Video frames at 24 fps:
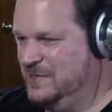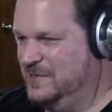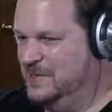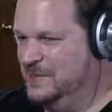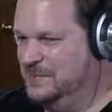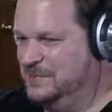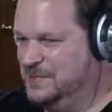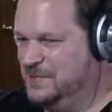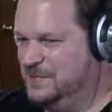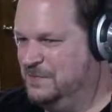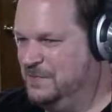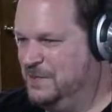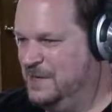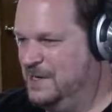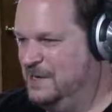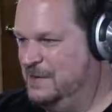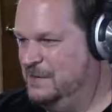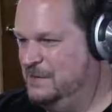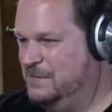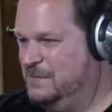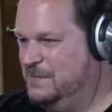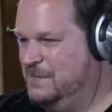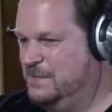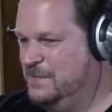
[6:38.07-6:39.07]
up to
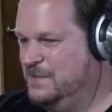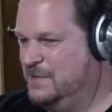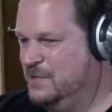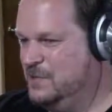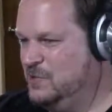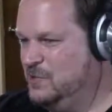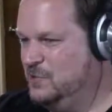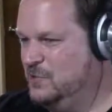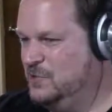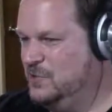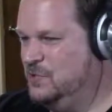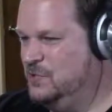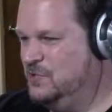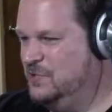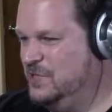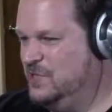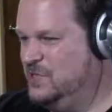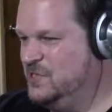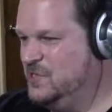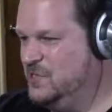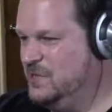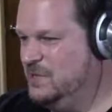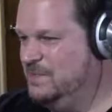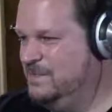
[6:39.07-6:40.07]
5 gold
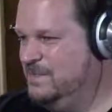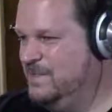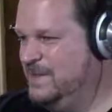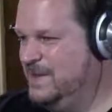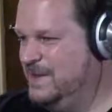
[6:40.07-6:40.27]
coins here.